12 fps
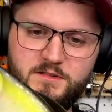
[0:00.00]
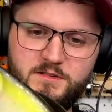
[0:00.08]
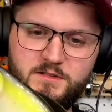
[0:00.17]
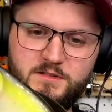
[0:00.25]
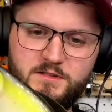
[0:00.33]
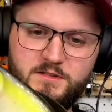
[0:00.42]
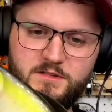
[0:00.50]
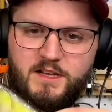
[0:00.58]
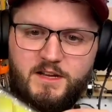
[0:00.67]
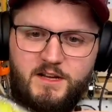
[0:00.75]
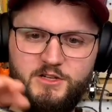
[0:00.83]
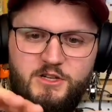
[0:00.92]
perfectly
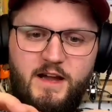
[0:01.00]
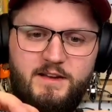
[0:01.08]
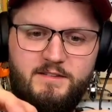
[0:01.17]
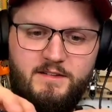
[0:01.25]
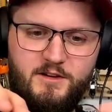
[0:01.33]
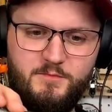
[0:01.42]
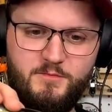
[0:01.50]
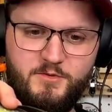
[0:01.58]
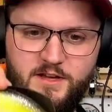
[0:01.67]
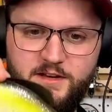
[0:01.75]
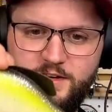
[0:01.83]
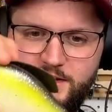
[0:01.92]
looks like a shad,
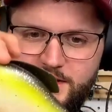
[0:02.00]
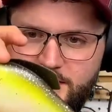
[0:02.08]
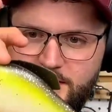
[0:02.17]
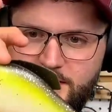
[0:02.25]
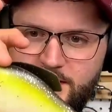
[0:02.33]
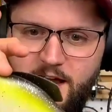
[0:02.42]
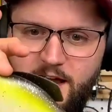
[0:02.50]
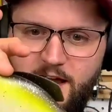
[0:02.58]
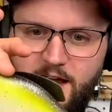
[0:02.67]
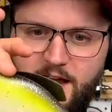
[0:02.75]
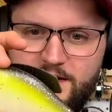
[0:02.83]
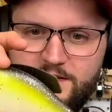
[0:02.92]
100%.
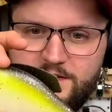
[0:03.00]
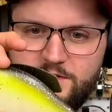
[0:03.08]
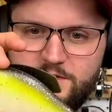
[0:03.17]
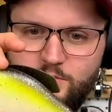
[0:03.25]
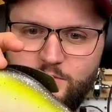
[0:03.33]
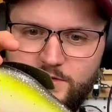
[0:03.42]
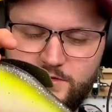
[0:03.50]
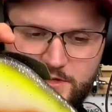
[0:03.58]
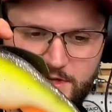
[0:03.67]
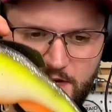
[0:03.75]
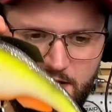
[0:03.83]
And it has what you